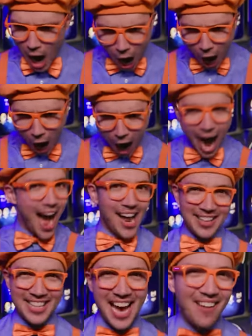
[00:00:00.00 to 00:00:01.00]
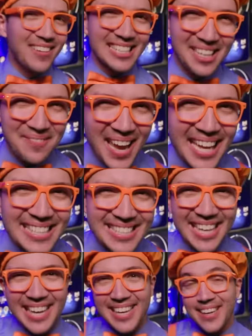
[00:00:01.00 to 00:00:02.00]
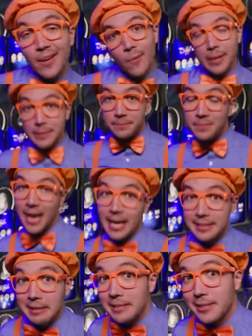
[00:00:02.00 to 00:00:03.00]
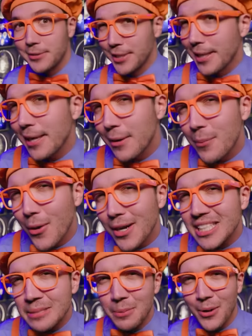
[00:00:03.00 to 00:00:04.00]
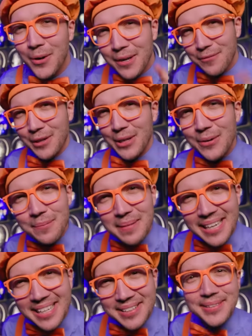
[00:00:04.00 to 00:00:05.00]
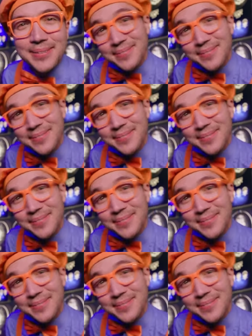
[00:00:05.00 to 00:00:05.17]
That was amazing. Well, I think there's a little more exploring for you and me to do.